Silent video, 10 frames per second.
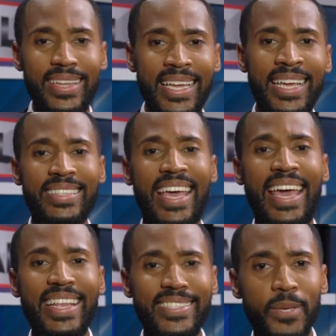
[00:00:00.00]
the links,
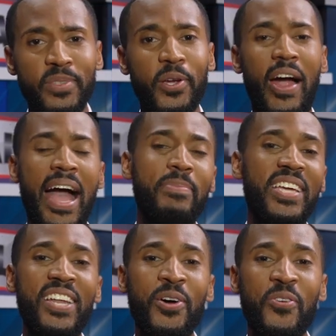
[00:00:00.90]
hit subscribe to
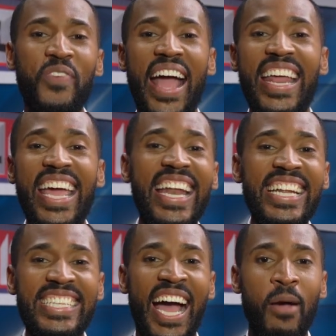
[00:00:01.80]
get notified
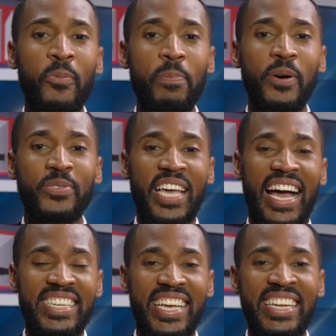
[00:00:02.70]
anytime we post
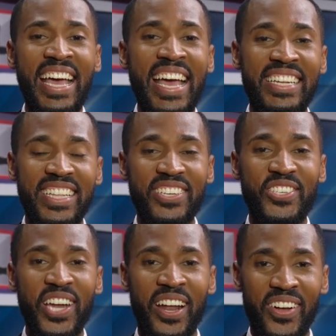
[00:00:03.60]
content to this
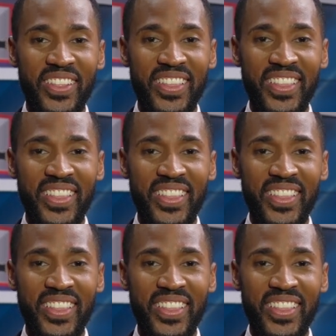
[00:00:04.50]
channel.